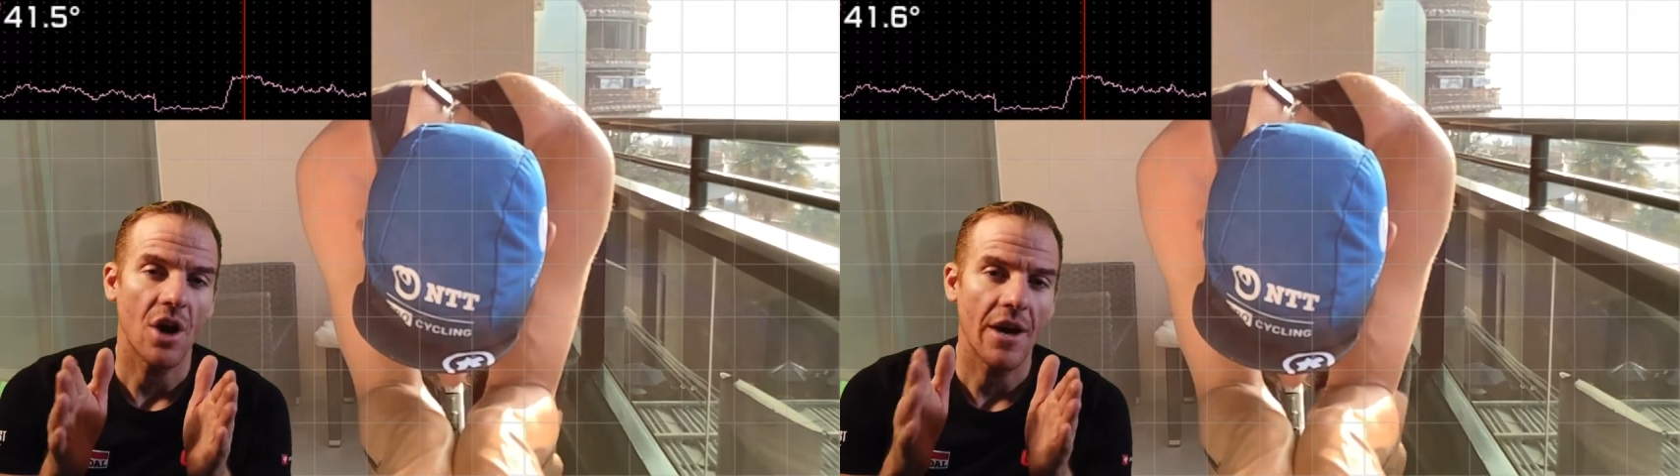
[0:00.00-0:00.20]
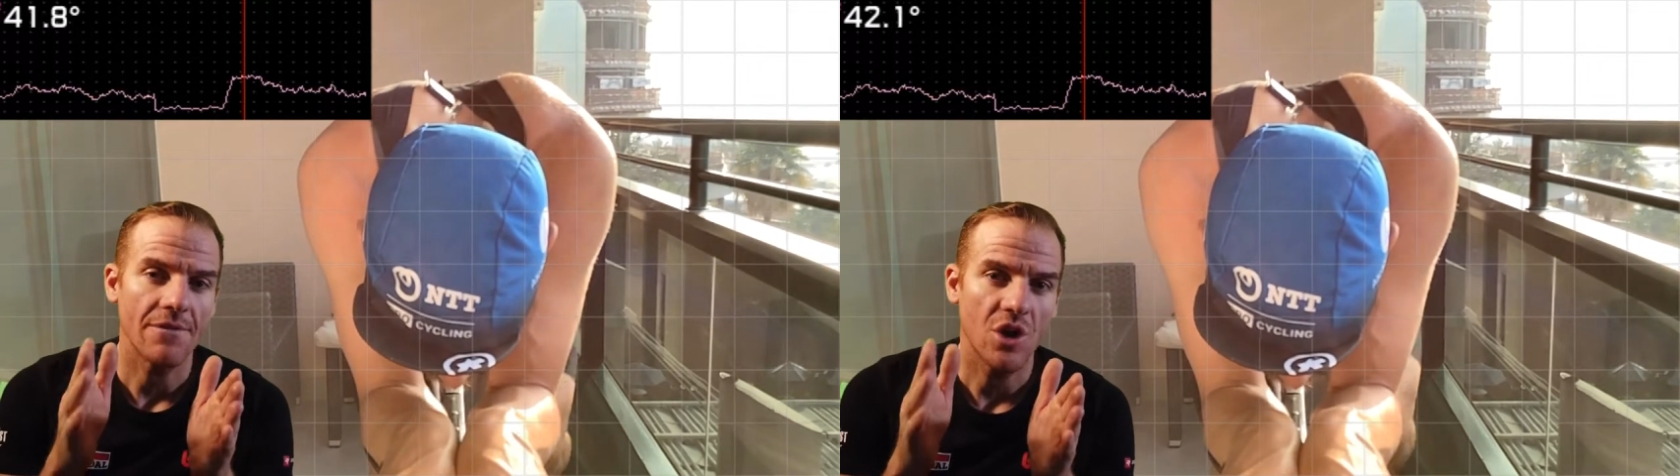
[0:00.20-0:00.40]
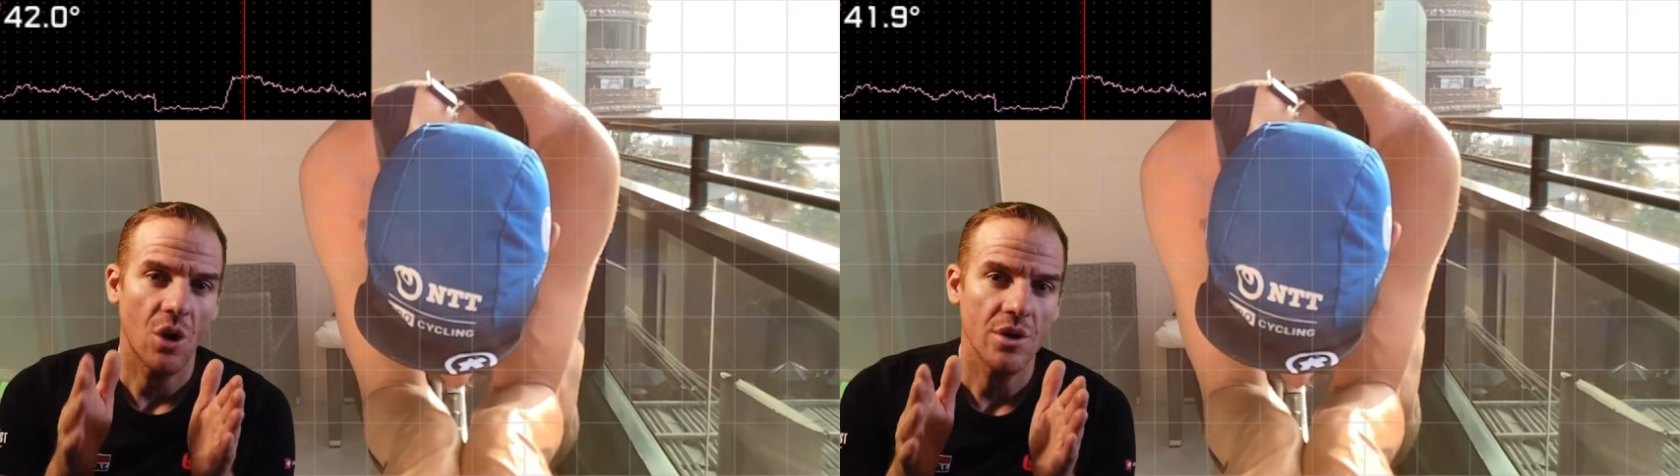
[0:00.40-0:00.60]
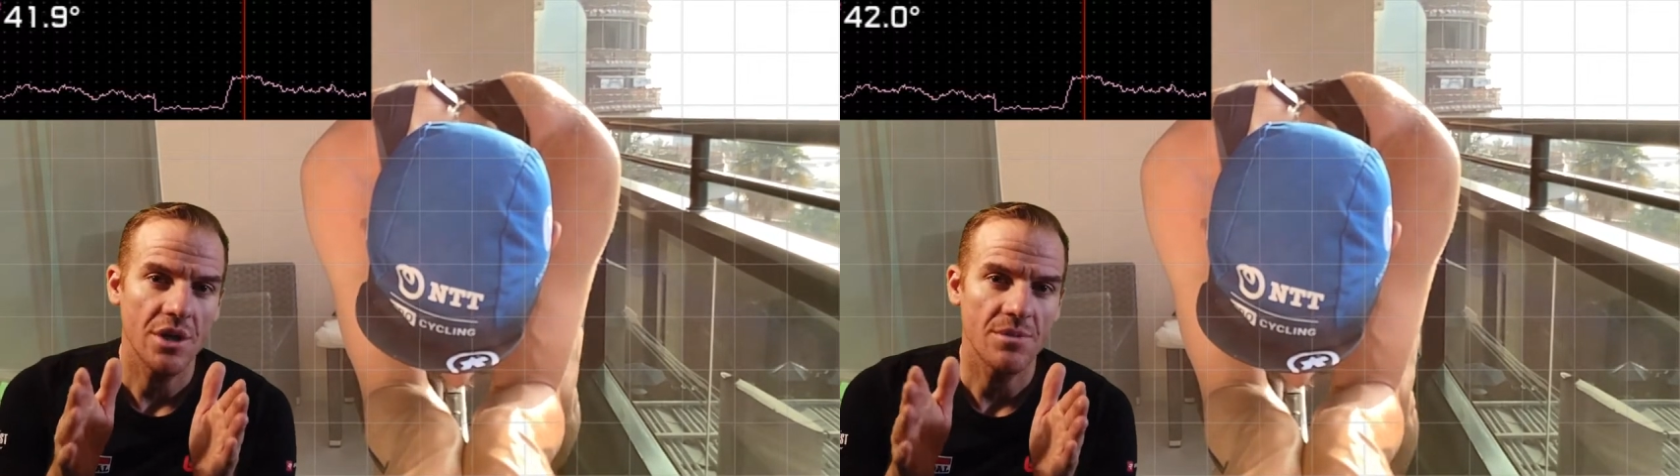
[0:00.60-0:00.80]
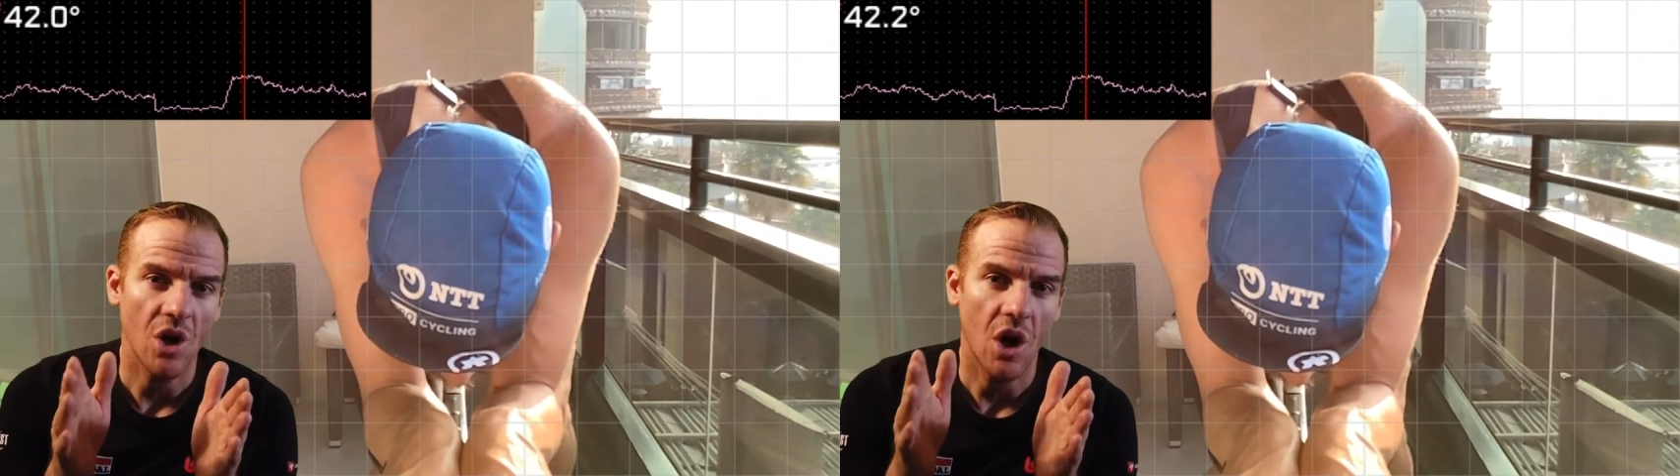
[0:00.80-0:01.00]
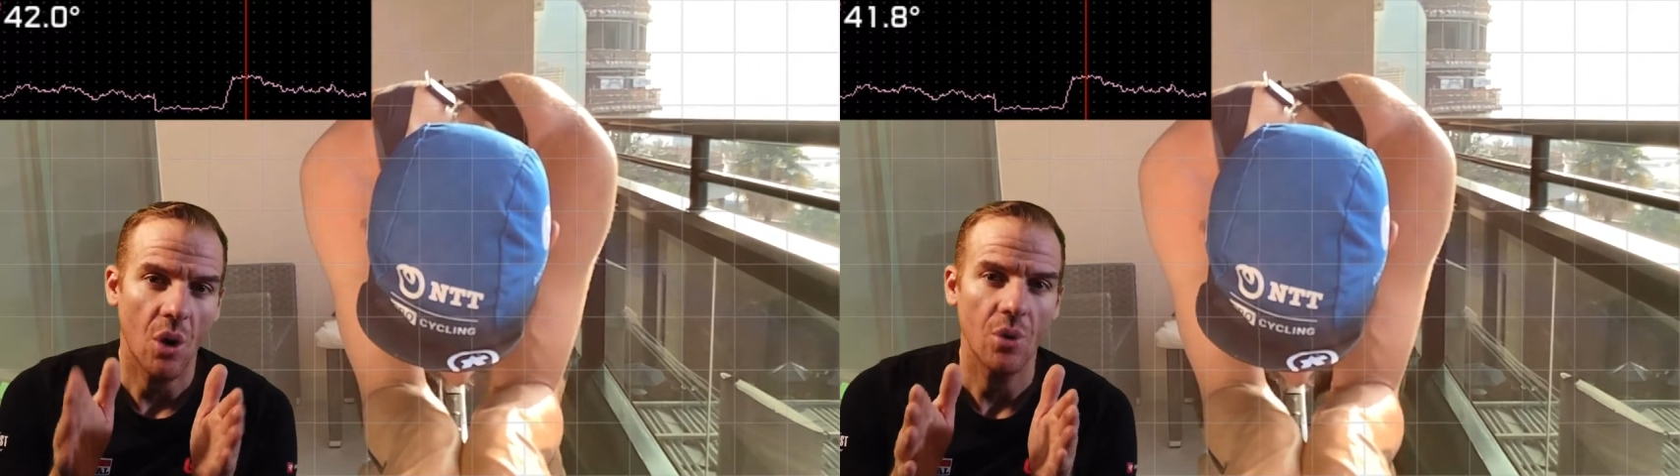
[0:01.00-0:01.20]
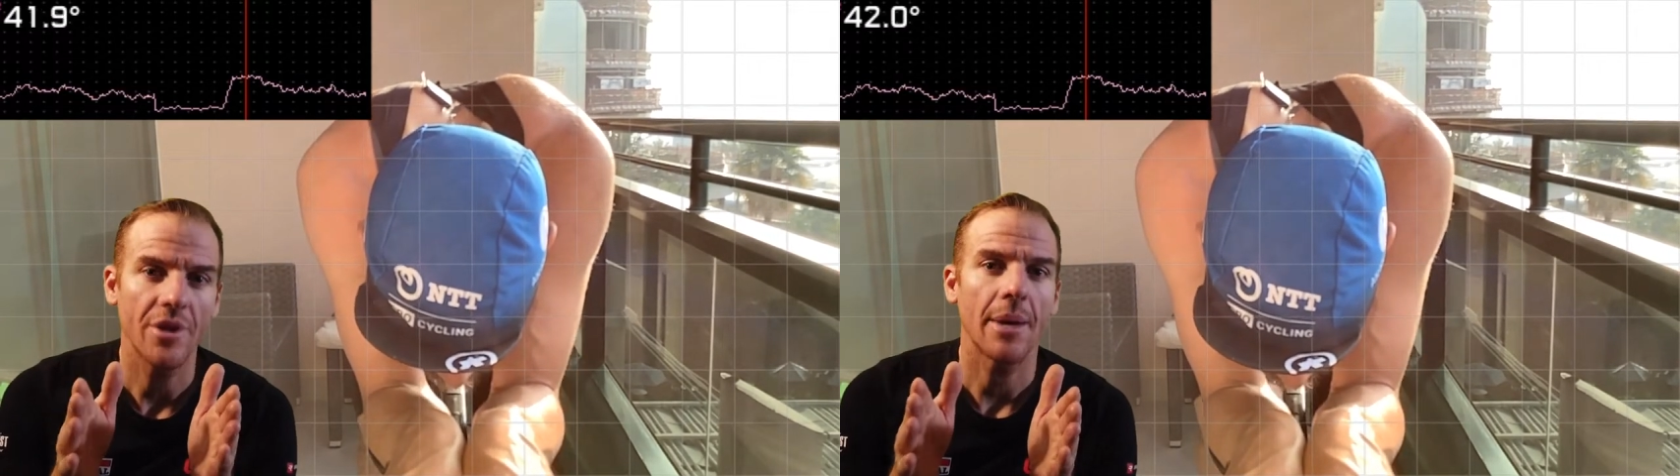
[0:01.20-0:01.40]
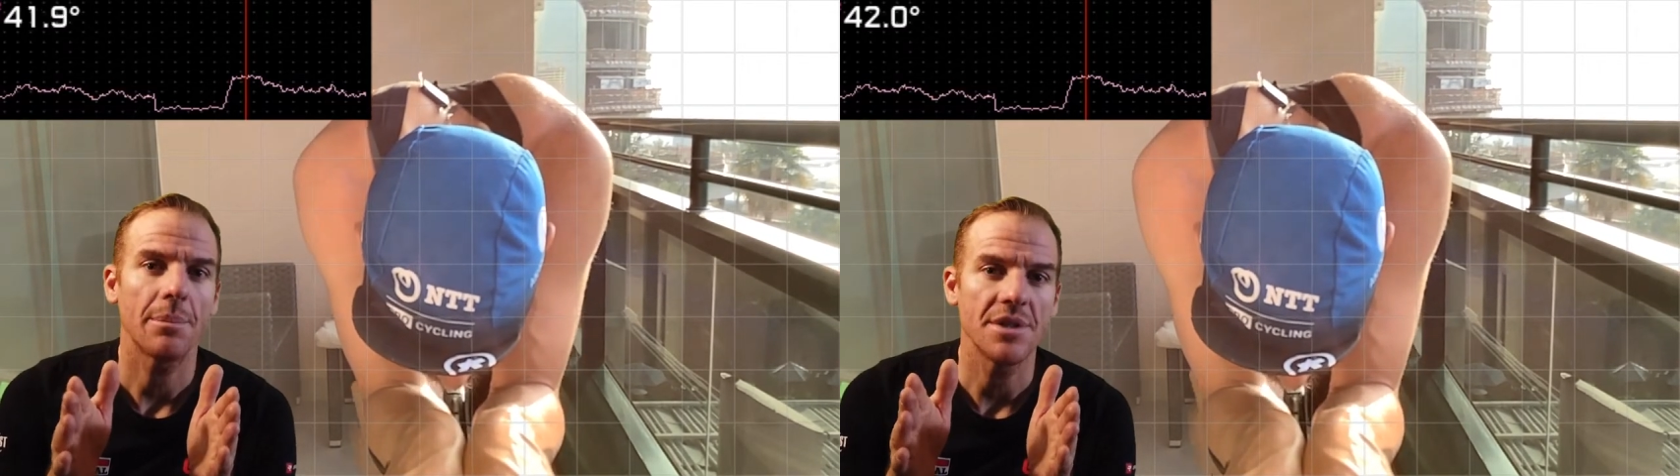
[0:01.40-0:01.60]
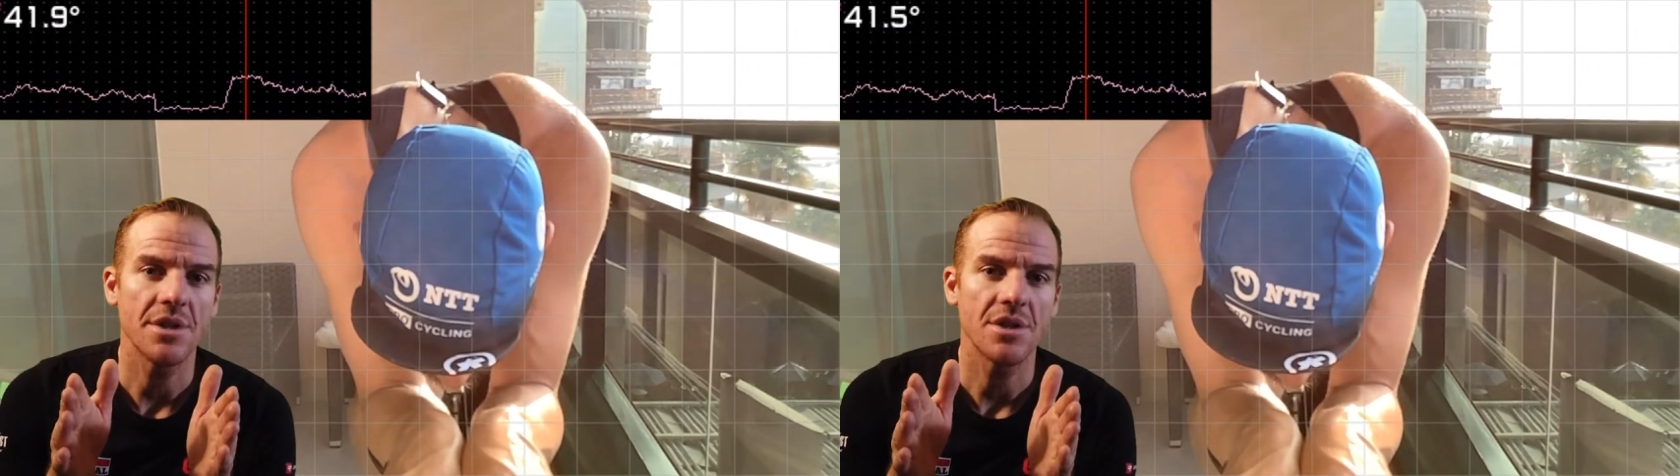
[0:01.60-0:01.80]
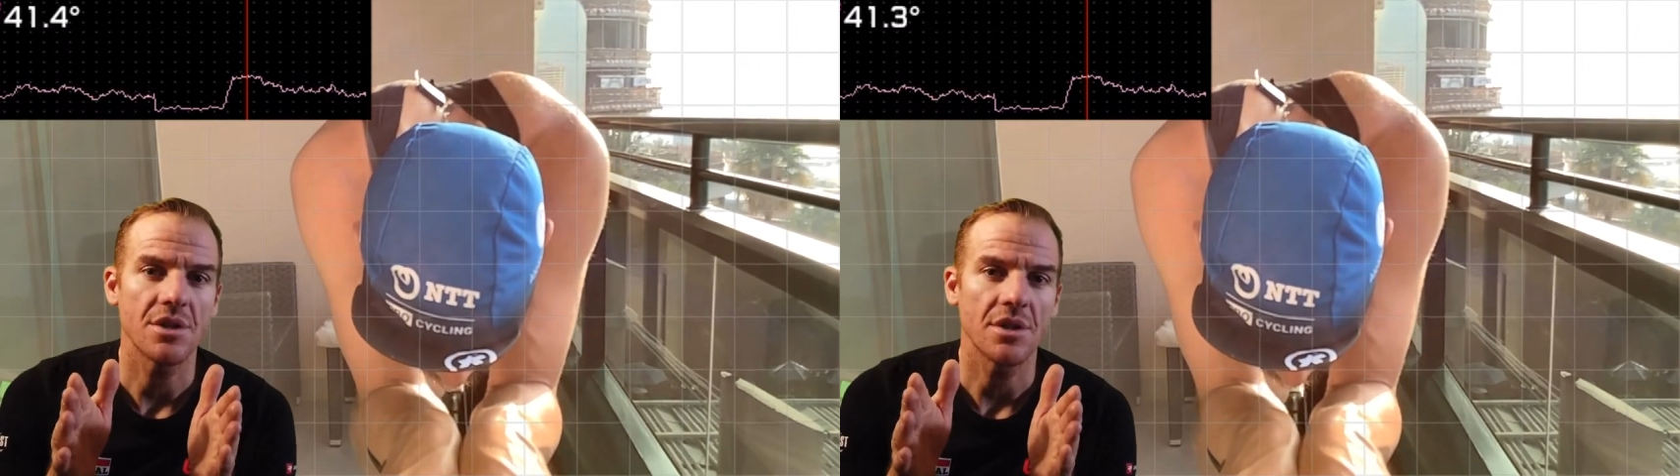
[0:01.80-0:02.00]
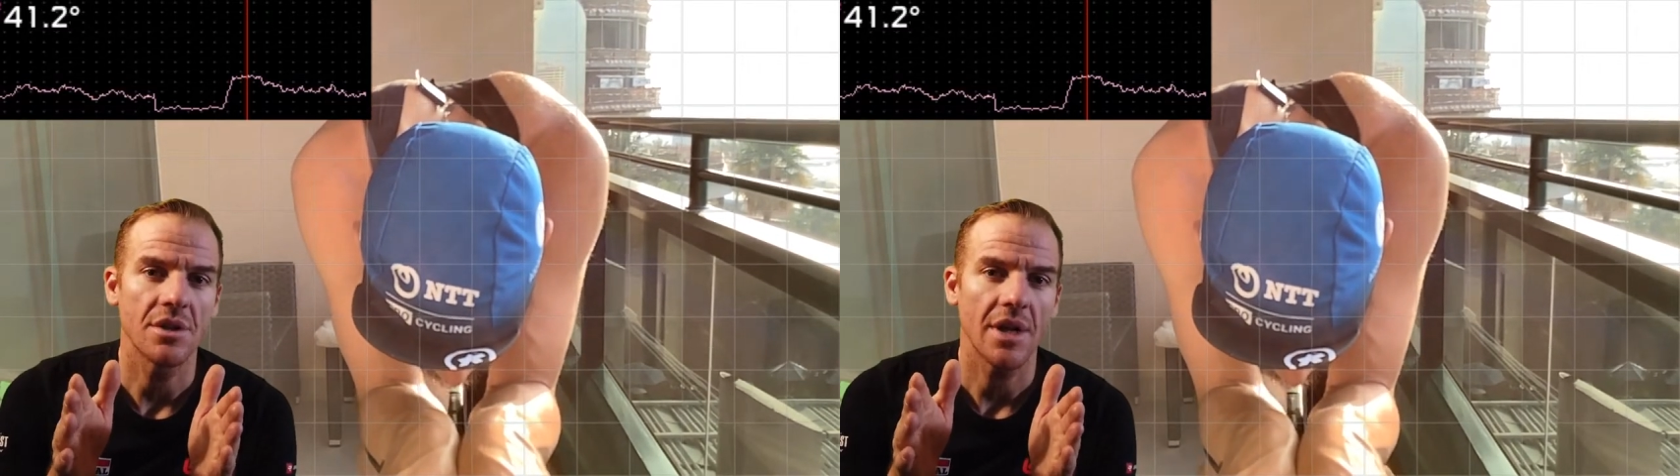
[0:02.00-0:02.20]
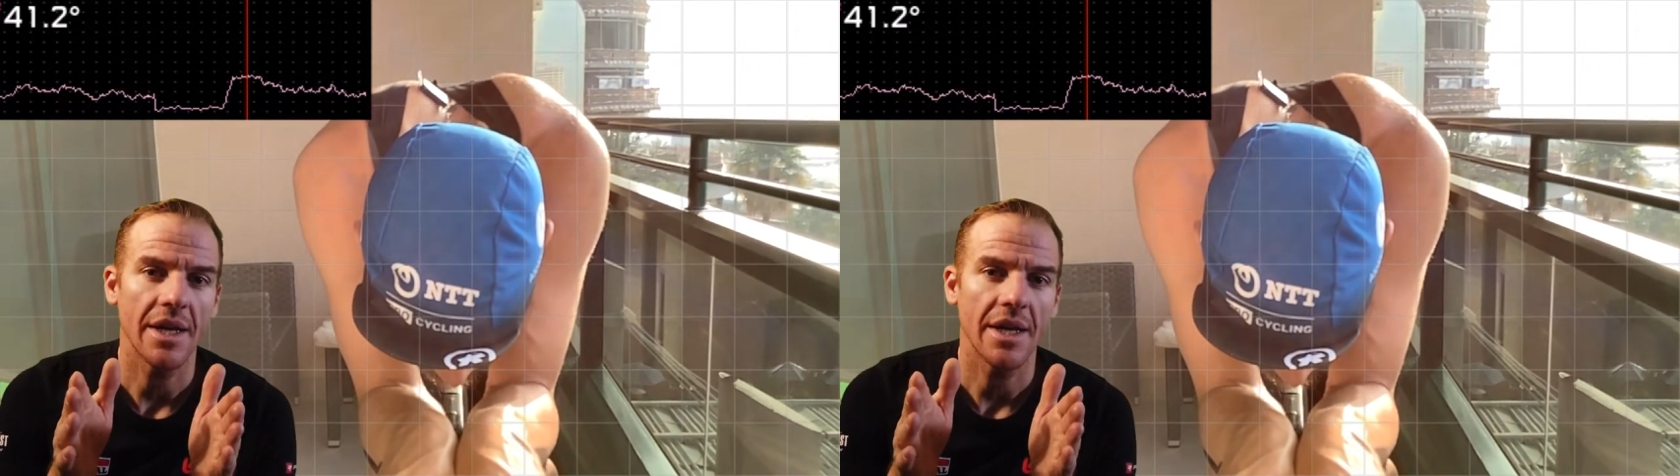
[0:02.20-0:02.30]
I have told him to hold that position,